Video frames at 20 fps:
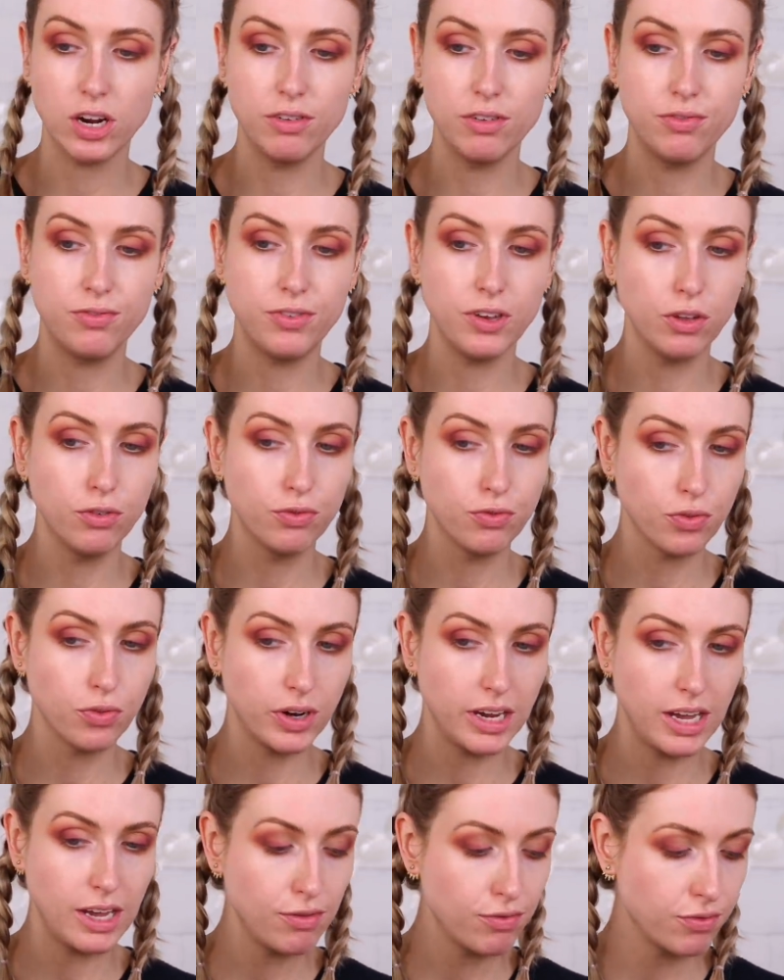of Feel
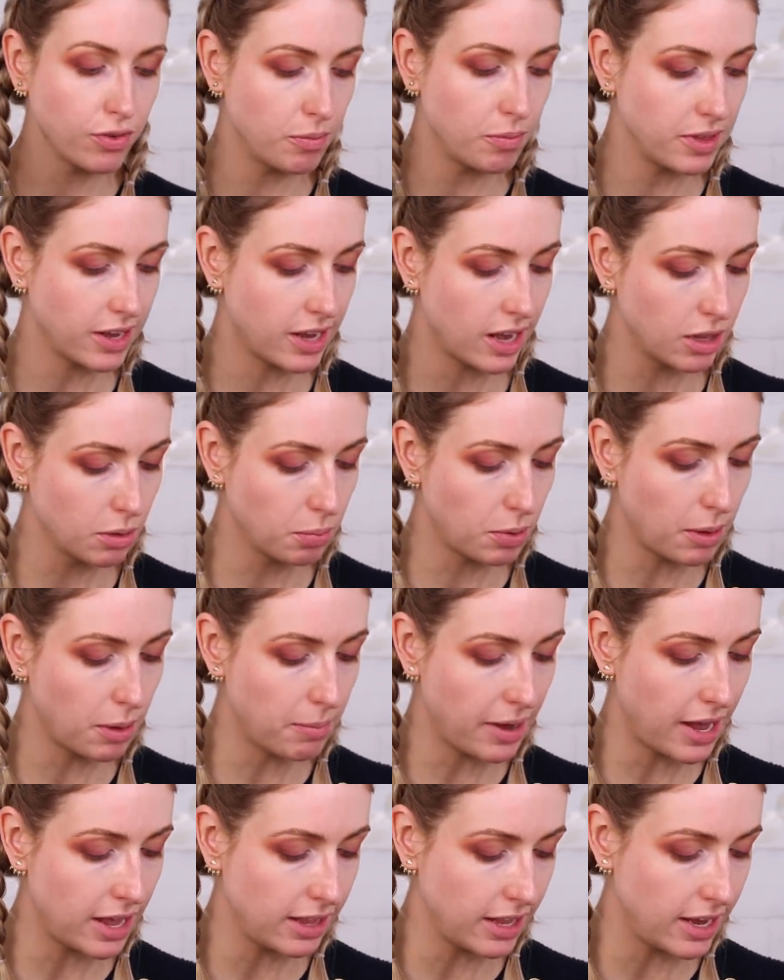Free from the
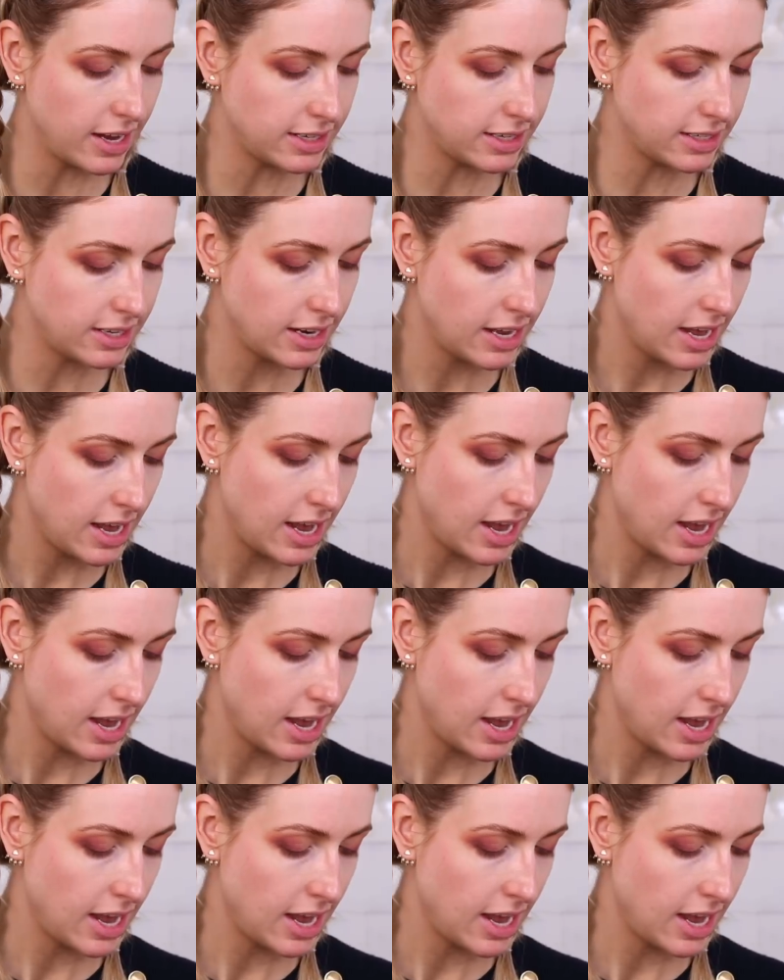ColourPop palette